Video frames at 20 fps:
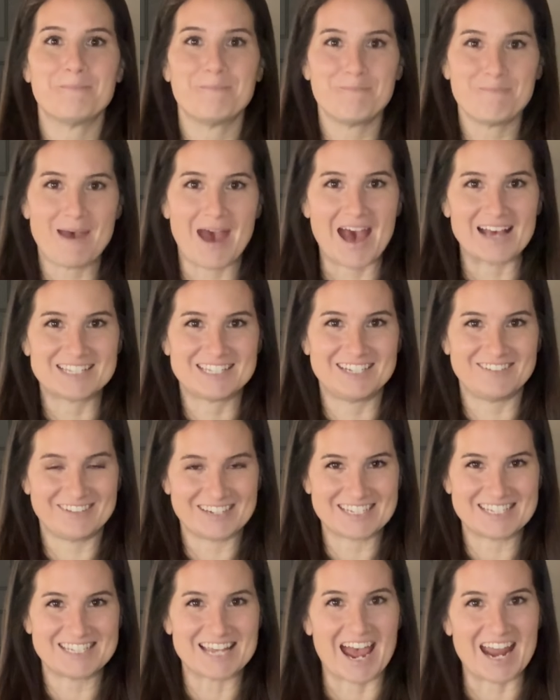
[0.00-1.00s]
massive,
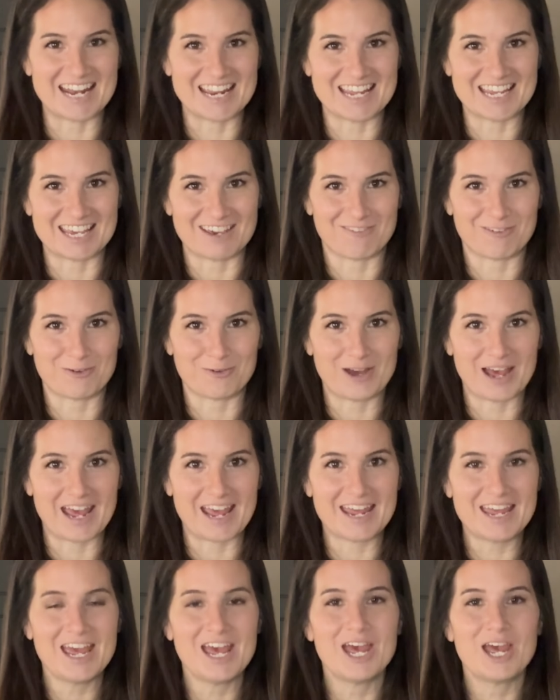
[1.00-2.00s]
exciting
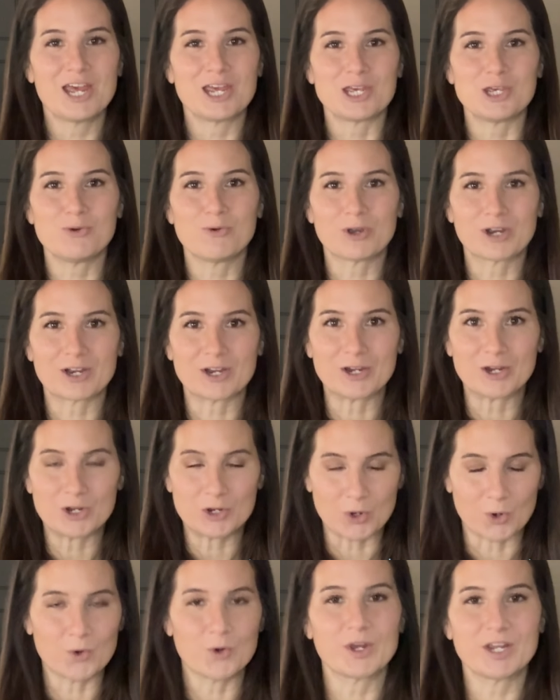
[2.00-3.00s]
giveaway. You are
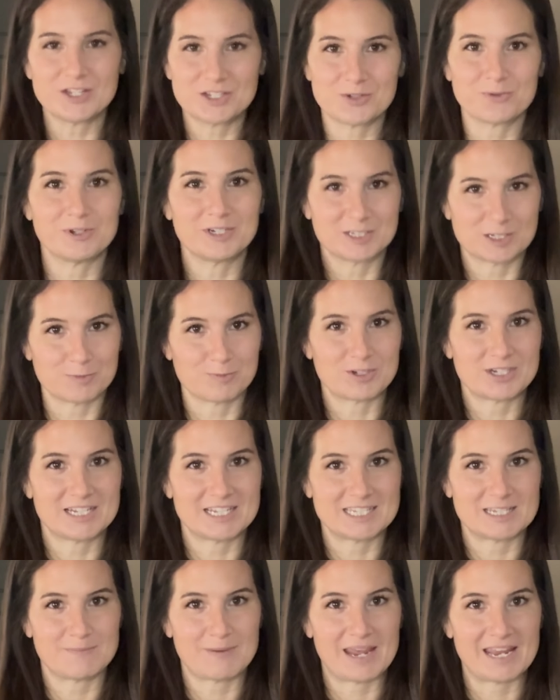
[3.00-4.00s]
going to want to
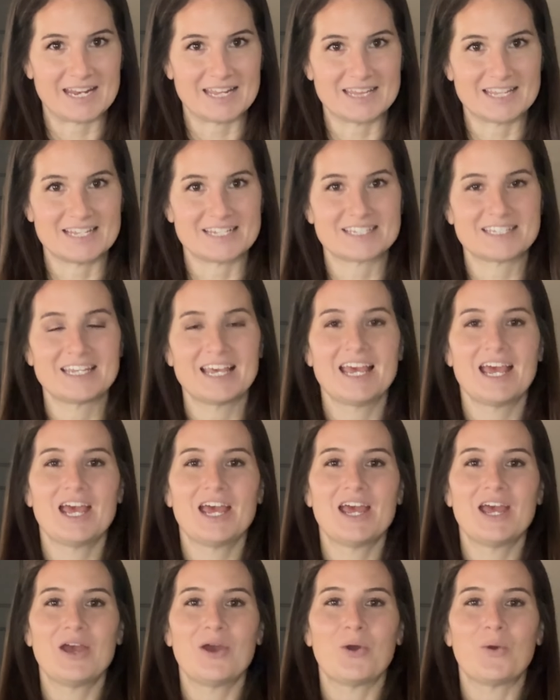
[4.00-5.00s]
participate in this.
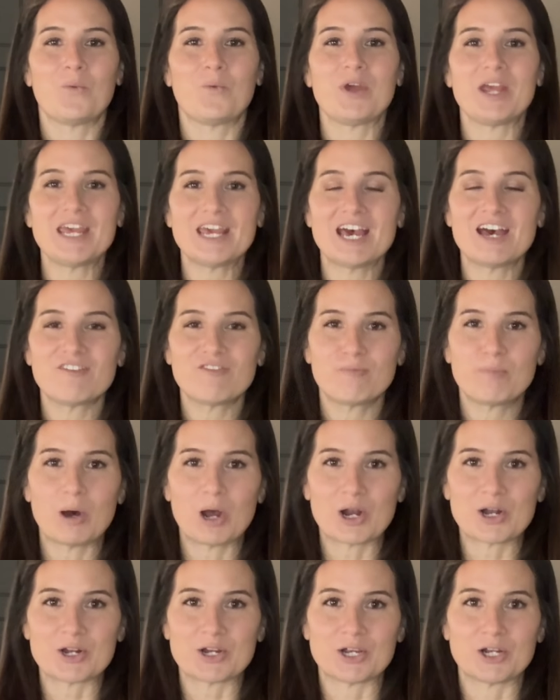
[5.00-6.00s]
We have
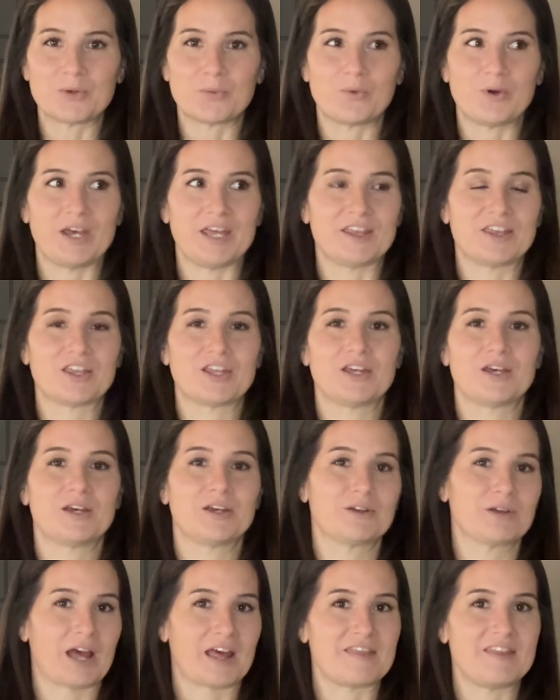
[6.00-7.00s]
partnered with,
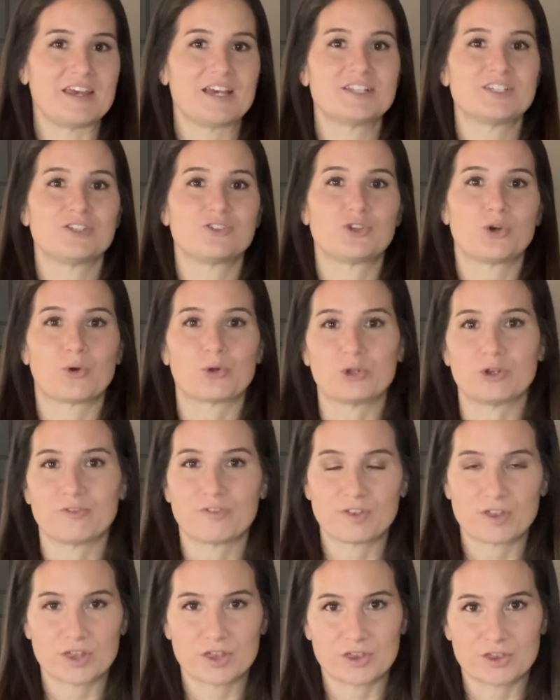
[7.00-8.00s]
I think it's a total
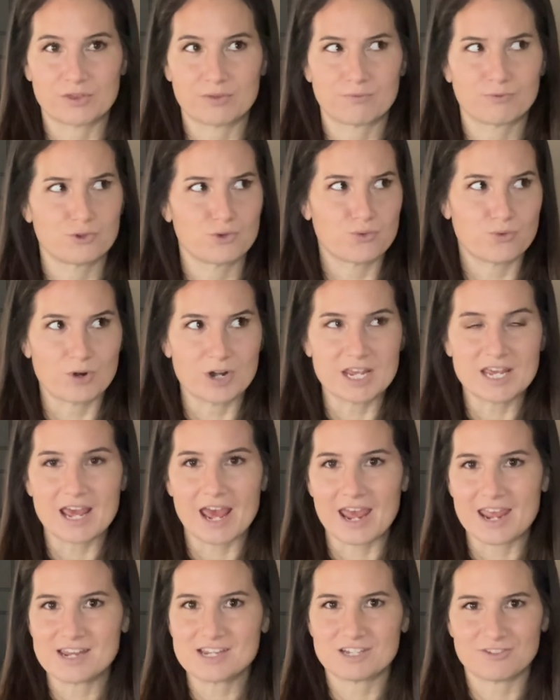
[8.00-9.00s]
of
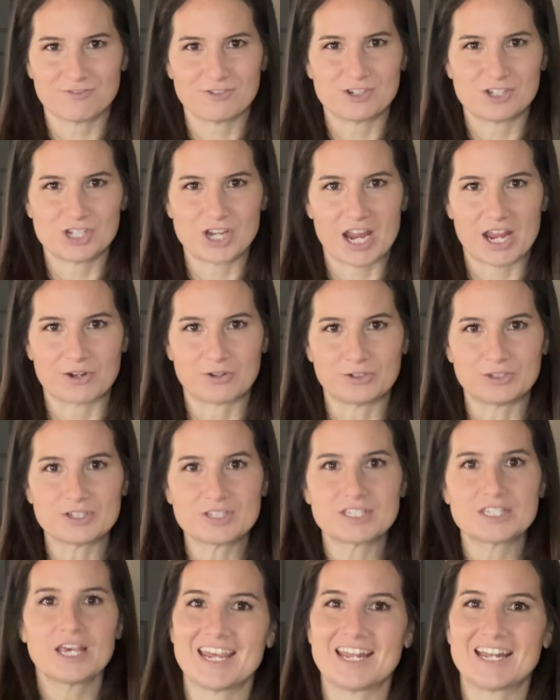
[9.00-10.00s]
28 different
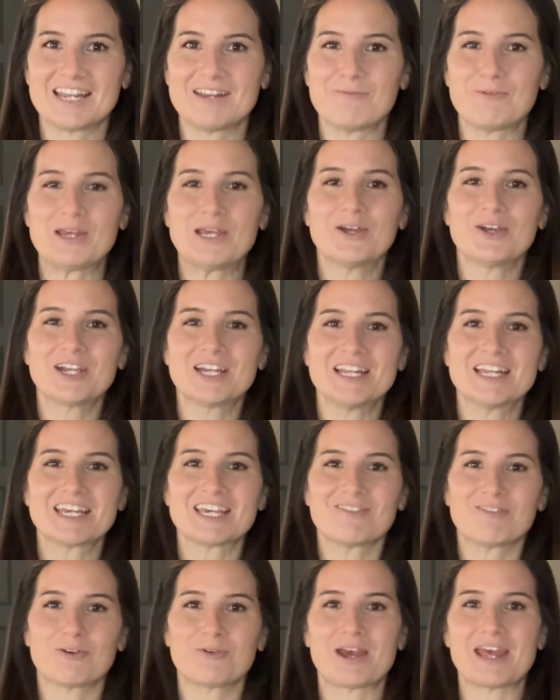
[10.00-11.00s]
channels, and we are going to
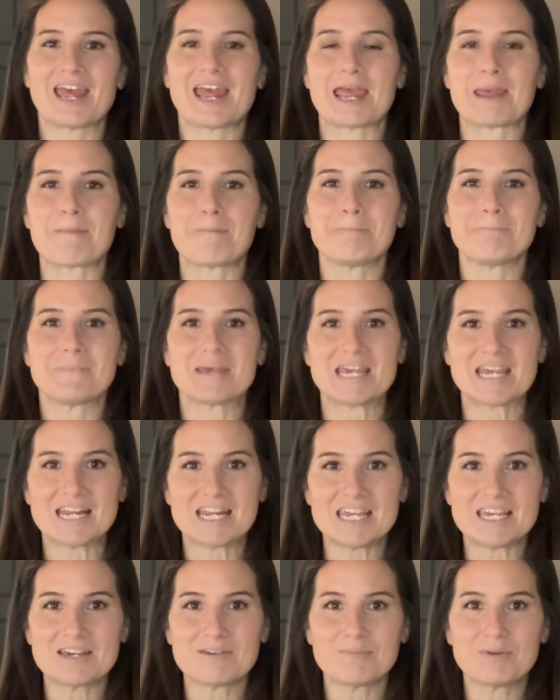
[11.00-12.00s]
give away a
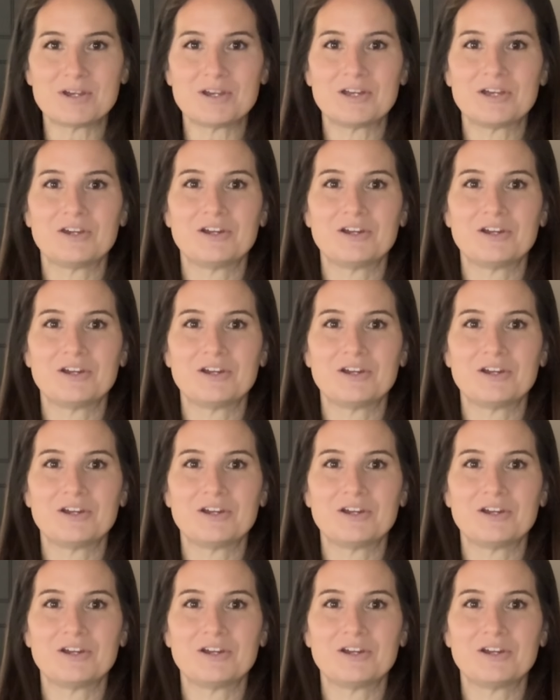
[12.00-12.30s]
medium